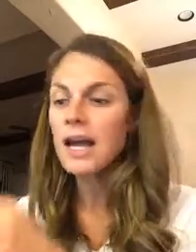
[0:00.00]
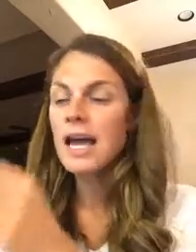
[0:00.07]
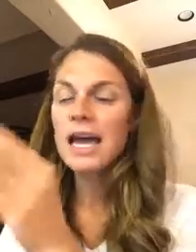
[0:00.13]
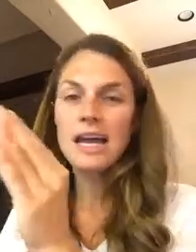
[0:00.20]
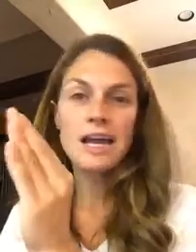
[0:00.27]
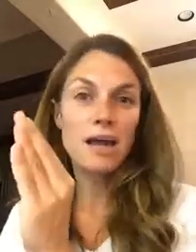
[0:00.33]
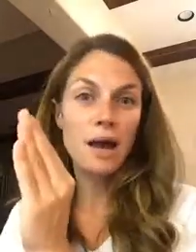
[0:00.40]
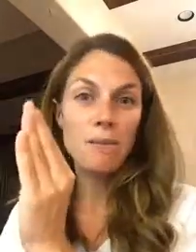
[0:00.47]

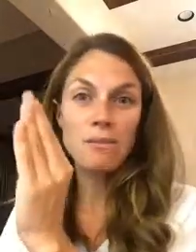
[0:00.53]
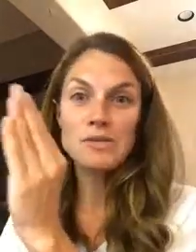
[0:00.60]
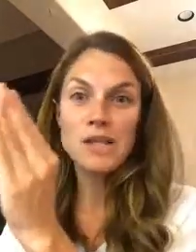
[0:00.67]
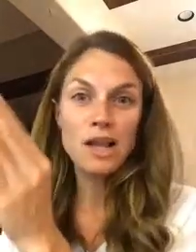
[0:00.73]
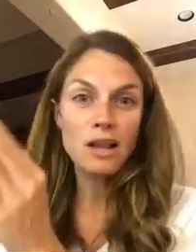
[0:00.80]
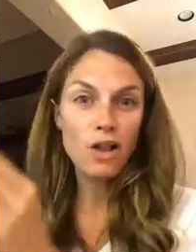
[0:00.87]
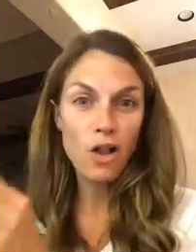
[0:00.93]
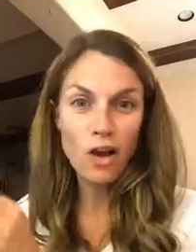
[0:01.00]
It can come
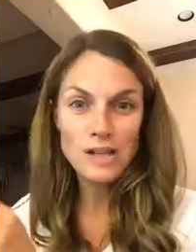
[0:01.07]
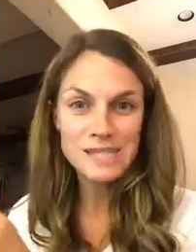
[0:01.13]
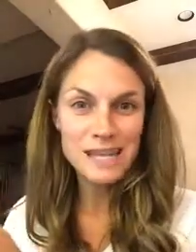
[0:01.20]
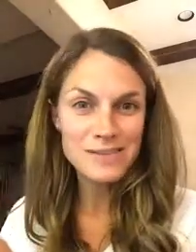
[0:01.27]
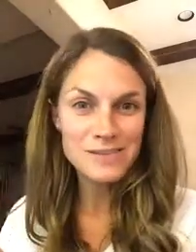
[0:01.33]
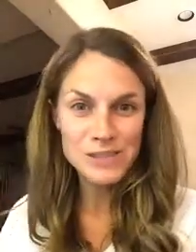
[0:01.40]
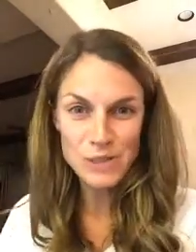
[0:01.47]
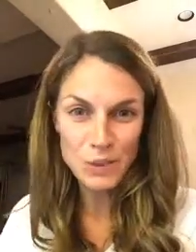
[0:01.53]
alongside
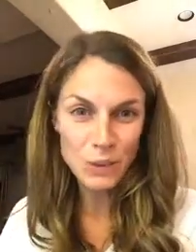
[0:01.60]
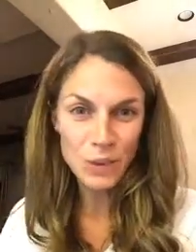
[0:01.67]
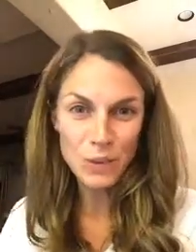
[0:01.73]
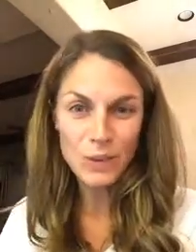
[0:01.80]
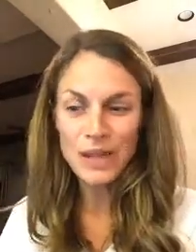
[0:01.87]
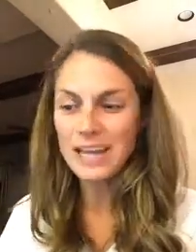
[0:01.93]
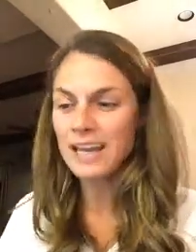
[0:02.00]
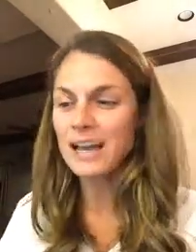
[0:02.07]
of
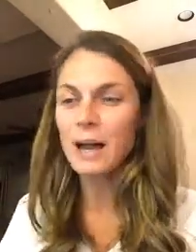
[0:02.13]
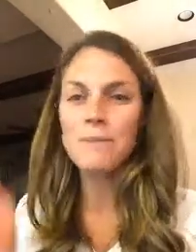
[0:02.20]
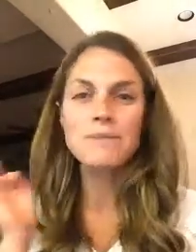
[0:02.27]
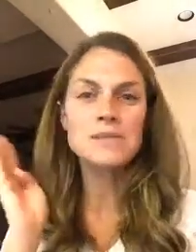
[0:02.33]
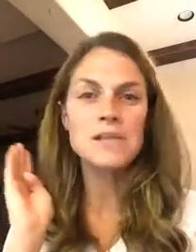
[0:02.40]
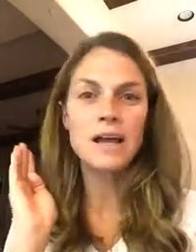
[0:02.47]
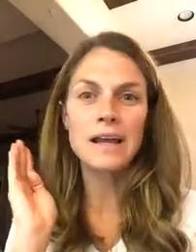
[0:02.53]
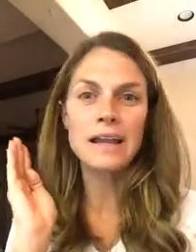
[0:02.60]
school. It can come
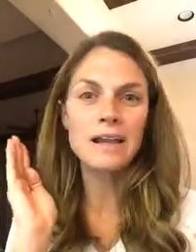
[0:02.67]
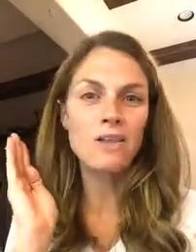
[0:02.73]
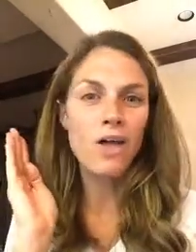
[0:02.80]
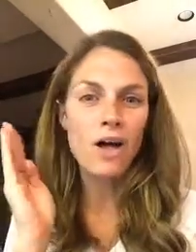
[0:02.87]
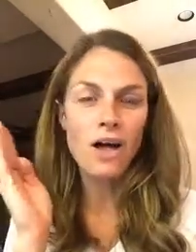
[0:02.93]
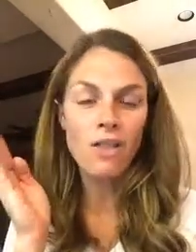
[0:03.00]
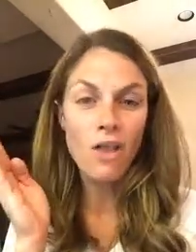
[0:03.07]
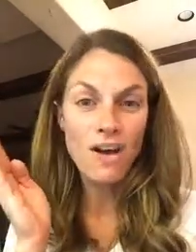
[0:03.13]

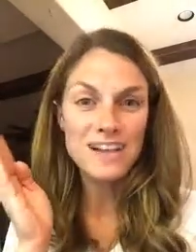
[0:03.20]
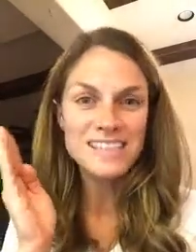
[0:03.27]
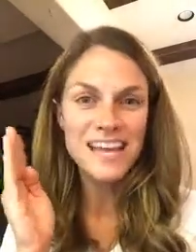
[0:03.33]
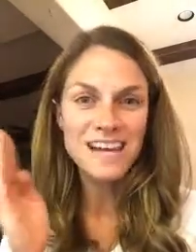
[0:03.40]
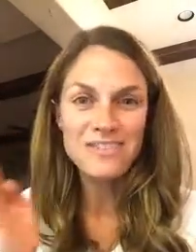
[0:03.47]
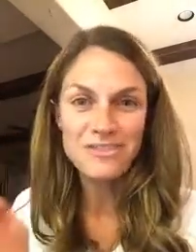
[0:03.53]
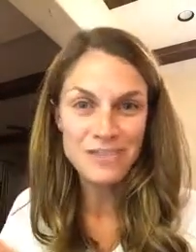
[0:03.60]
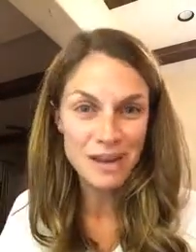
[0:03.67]

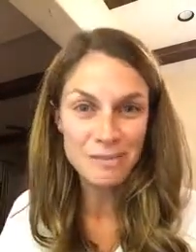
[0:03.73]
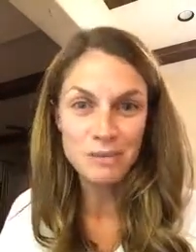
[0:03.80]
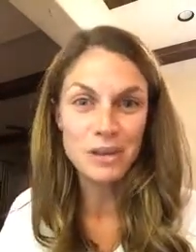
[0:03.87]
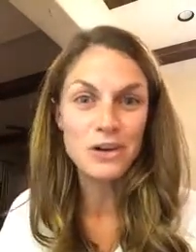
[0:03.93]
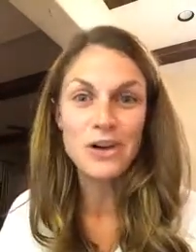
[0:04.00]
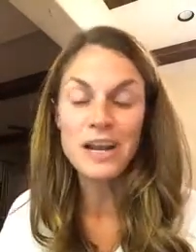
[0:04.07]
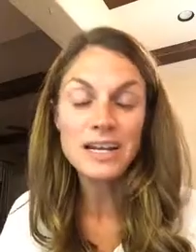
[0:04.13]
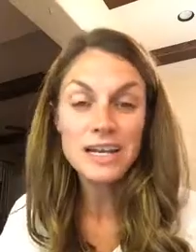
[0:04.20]
alongside
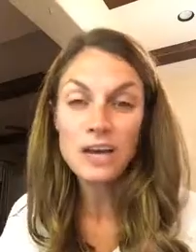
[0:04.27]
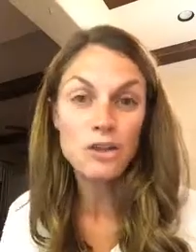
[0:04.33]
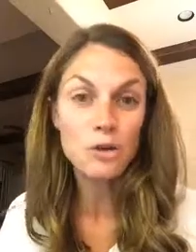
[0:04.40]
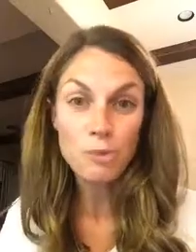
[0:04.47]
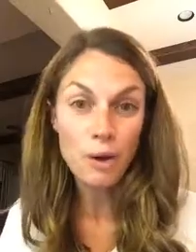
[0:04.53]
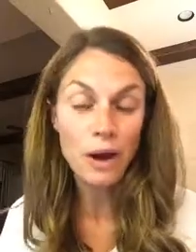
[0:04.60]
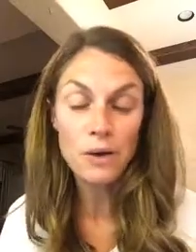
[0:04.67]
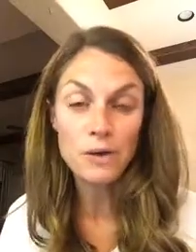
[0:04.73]
family or any other
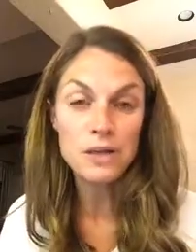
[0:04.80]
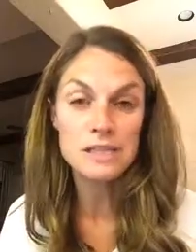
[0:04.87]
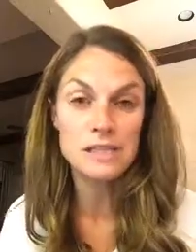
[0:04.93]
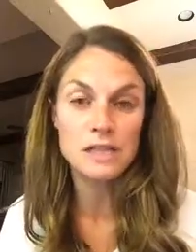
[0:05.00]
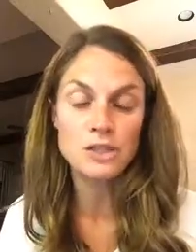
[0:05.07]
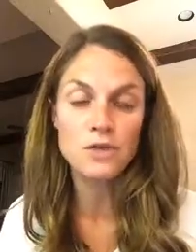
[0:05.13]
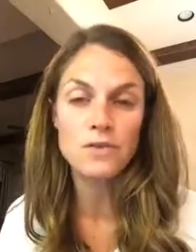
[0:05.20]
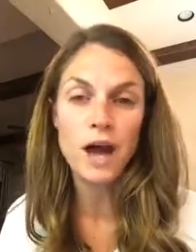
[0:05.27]
priorities
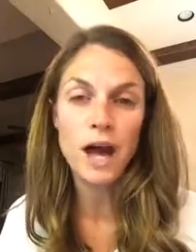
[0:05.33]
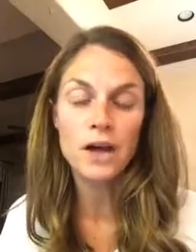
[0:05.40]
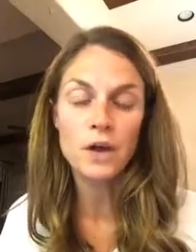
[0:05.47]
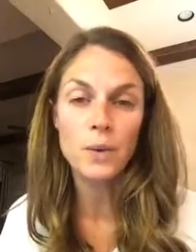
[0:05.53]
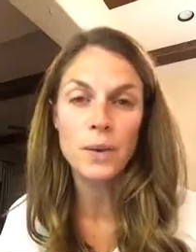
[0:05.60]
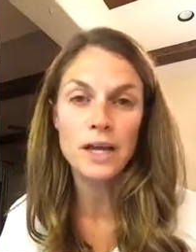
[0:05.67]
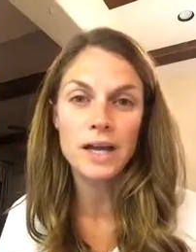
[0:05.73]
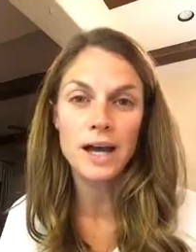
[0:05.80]
that you've got
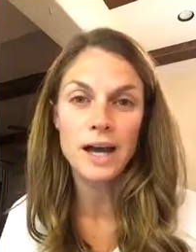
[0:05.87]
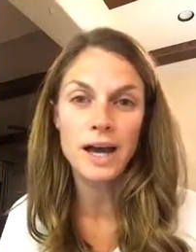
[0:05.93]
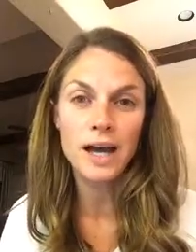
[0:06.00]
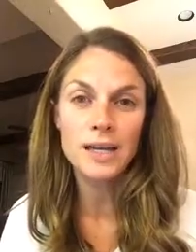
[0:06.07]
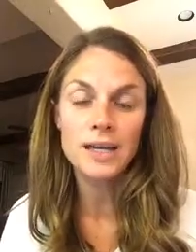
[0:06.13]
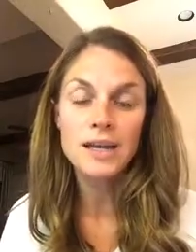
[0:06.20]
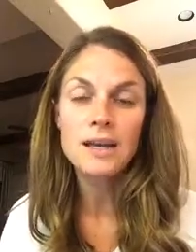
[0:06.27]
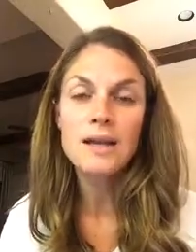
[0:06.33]
going
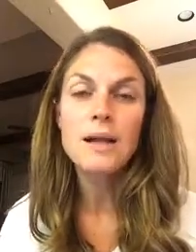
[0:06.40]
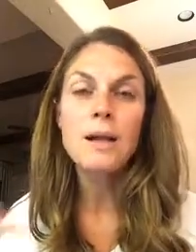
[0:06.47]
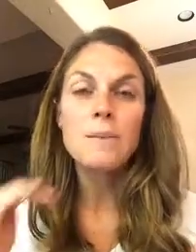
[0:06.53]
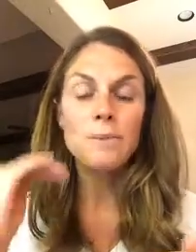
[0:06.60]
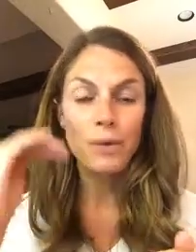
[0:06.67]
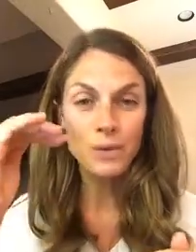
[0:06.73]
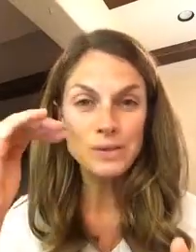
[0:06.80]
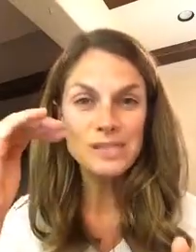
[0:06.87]
on.
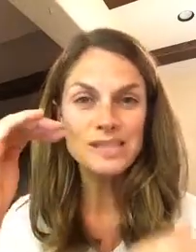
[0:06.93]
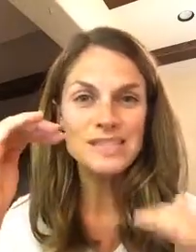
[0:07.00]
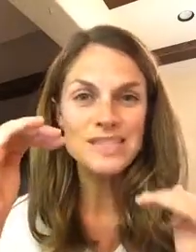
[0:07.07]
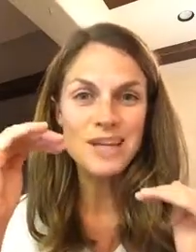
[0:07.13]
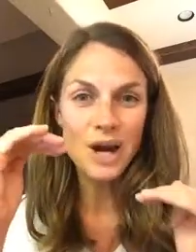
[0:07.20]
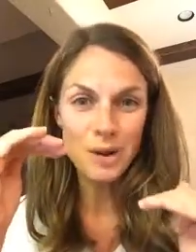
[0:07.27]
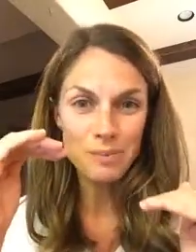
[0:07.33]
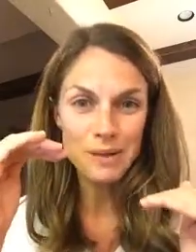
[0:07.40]
Pulse and
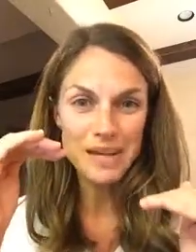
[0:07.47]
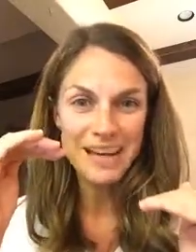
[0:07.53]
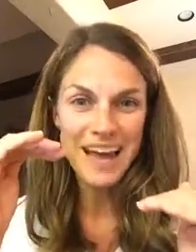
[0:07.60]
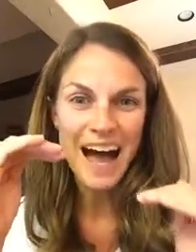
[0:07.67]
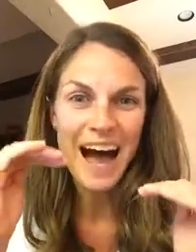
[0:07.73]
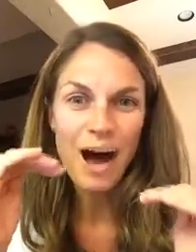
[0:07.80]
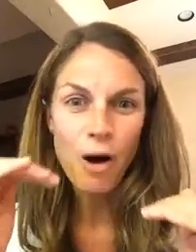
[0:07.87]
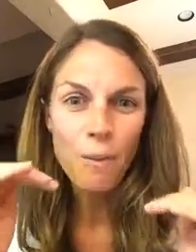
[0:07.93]
CRP
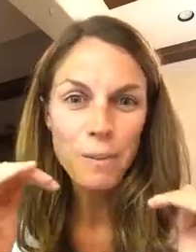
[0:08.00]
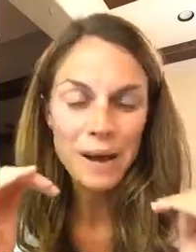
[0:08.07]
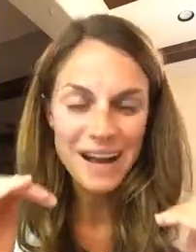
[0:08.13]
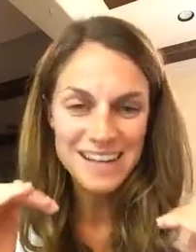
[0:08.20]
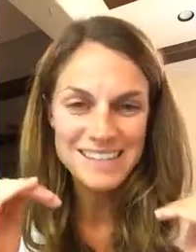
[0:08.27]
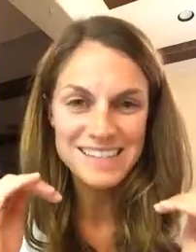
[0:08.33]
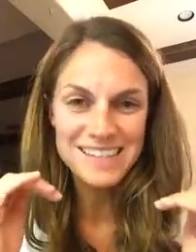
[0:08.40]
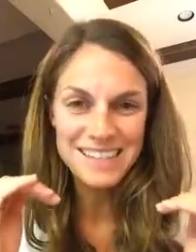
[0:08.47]
help
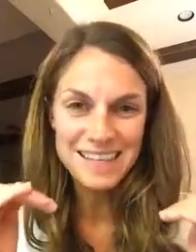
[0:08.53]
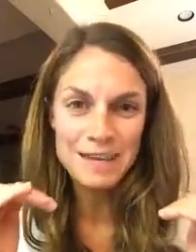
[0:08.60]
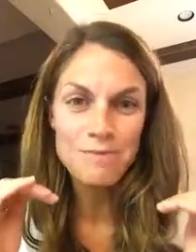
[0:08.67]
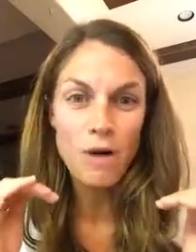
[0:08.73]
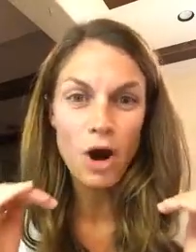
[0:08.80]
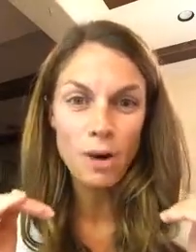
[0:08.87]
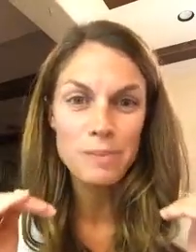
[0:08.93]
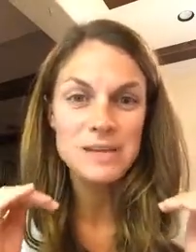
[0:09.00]
us
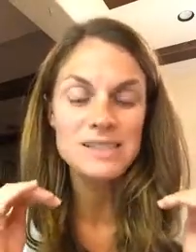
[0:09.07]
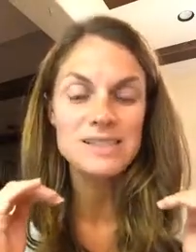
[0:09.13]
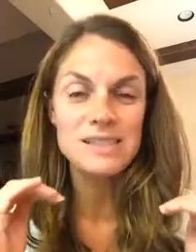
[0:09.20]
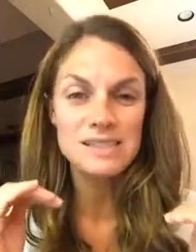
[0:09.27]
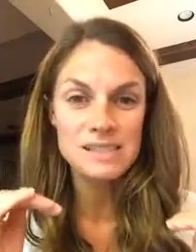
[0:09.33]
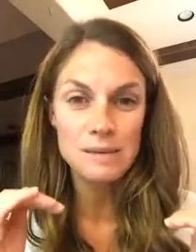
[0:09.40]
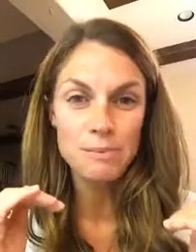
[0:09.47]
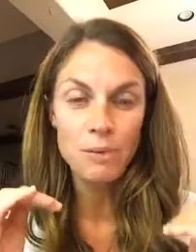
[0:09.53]
keep our
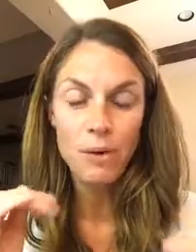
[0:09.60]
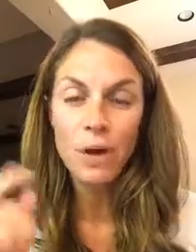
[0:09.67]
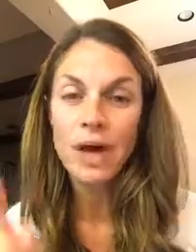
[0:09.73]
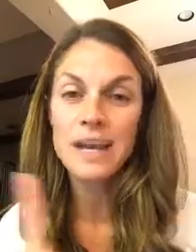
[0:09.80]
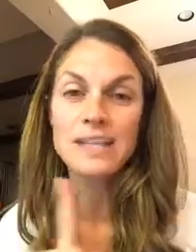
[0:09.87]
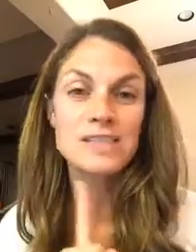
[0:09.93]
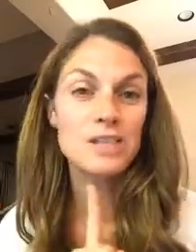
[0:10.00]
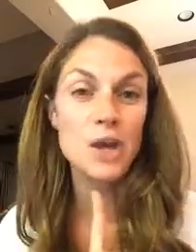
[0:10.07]
business simple,
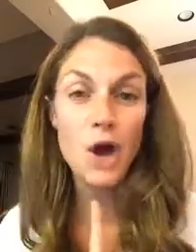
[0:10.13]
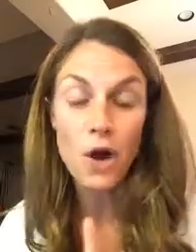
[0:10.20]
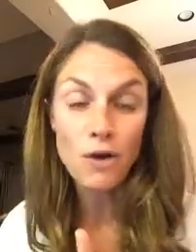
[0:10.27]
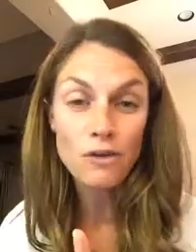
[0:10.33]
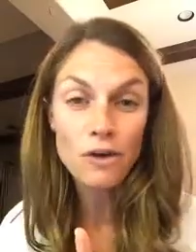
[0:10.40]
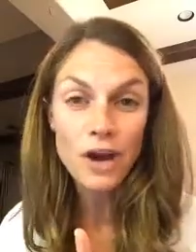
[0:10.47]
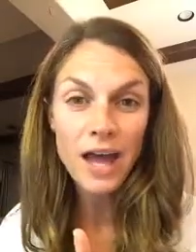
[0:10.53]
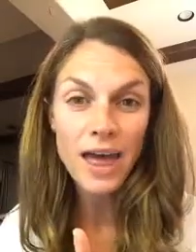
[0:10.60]
and it's an
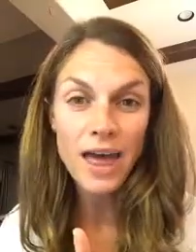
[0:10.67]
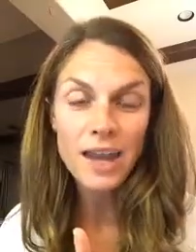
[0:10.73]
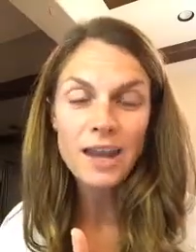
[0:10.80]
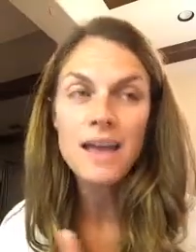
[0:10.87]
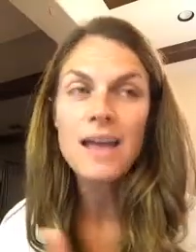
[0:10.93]
overhead